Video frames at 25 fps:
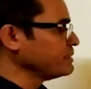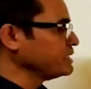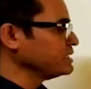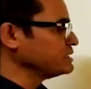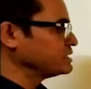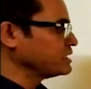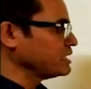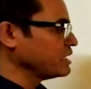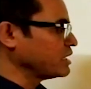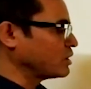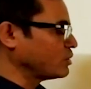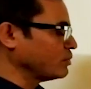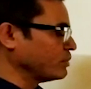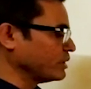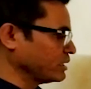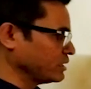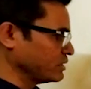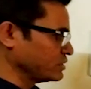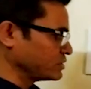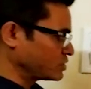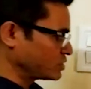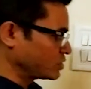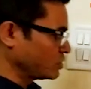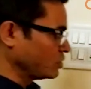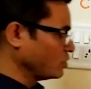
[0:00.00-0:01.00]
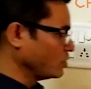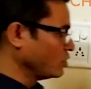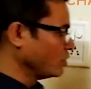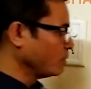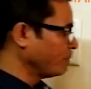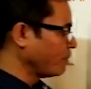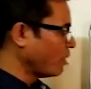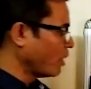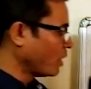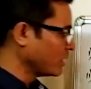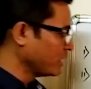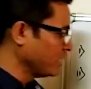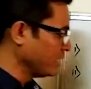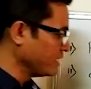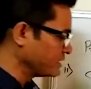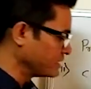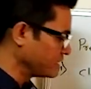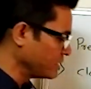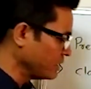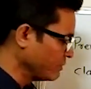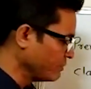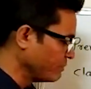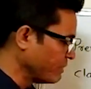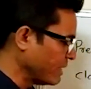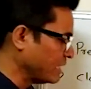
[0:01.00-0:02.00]
is equals to
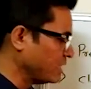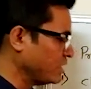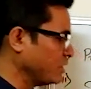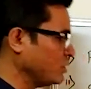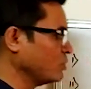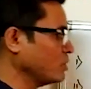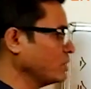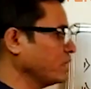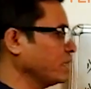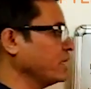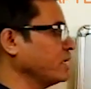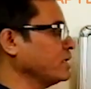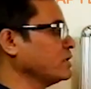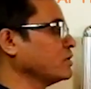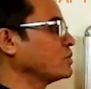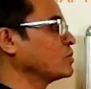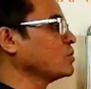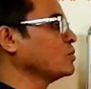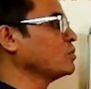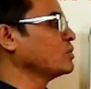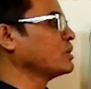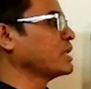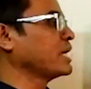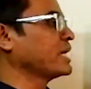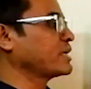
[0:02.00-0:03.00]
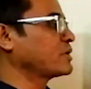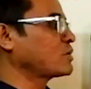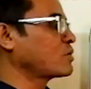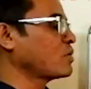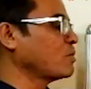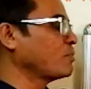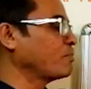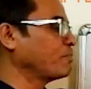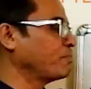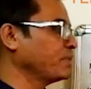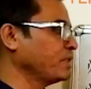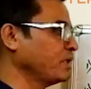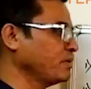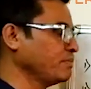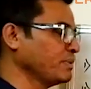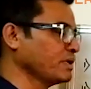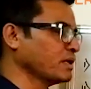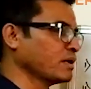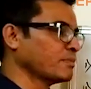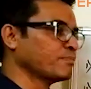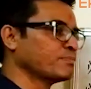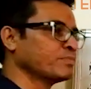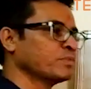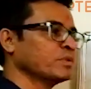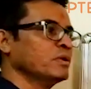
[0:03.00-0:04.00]
policy value into rate of
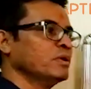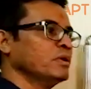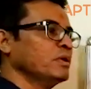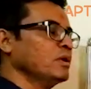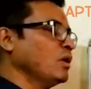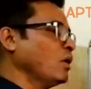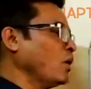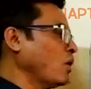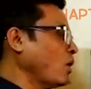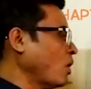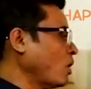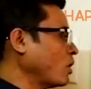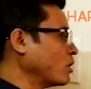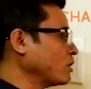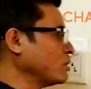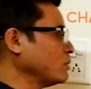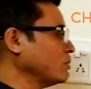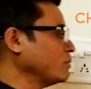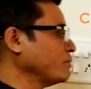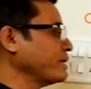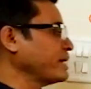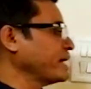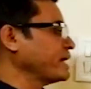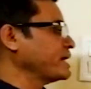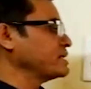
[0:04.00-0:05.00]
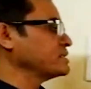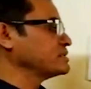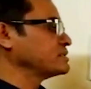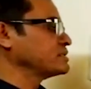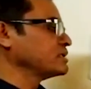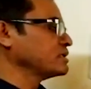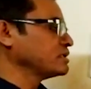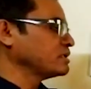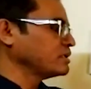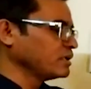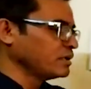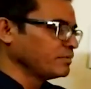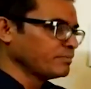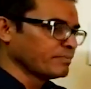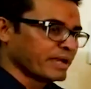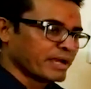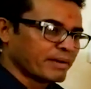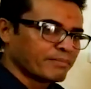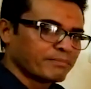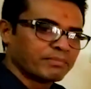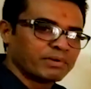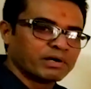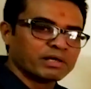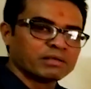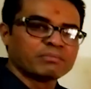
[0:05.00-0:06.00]
premium. Always
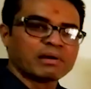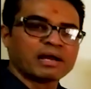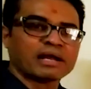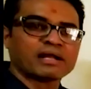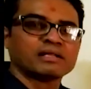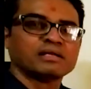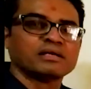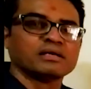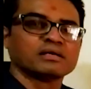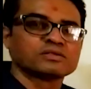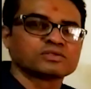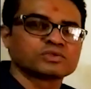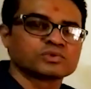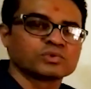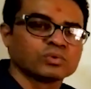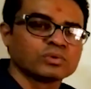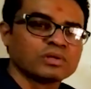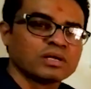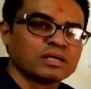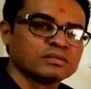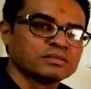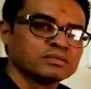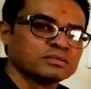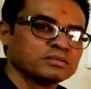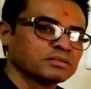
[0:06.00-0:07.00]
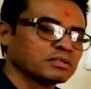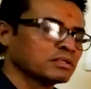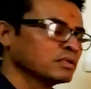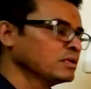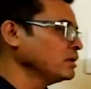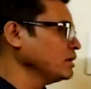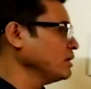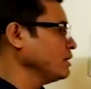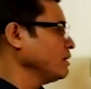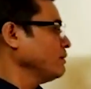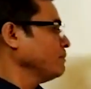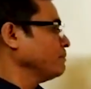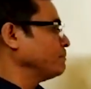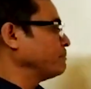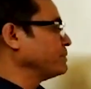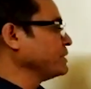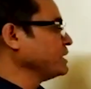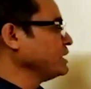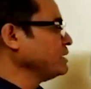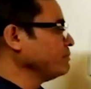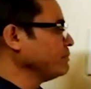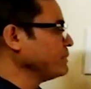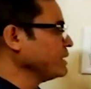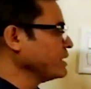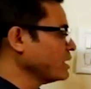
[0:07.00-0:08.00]
remember, my dear student,
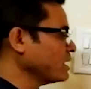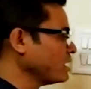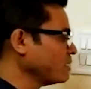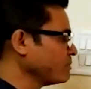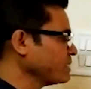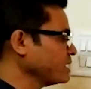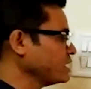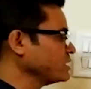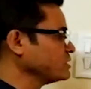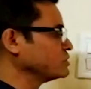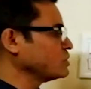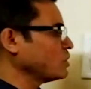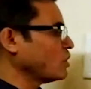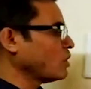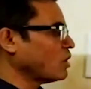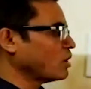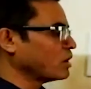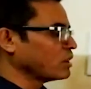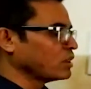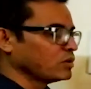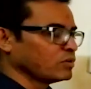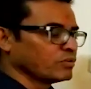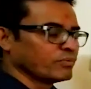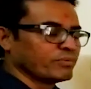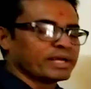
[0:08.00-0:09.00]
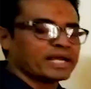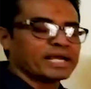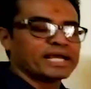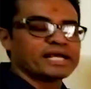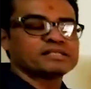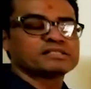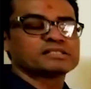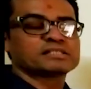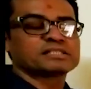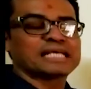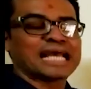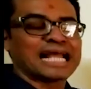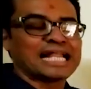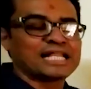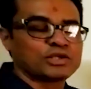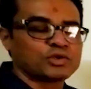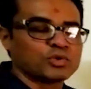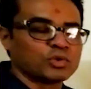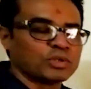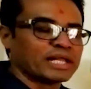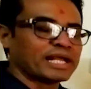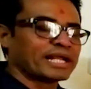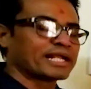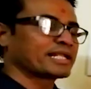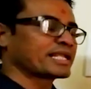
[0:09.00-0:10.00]
premium is always
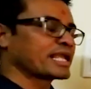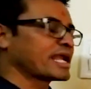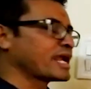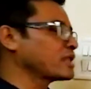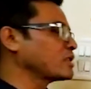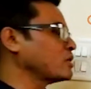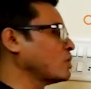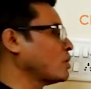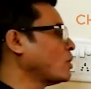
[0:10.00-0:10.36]
calculated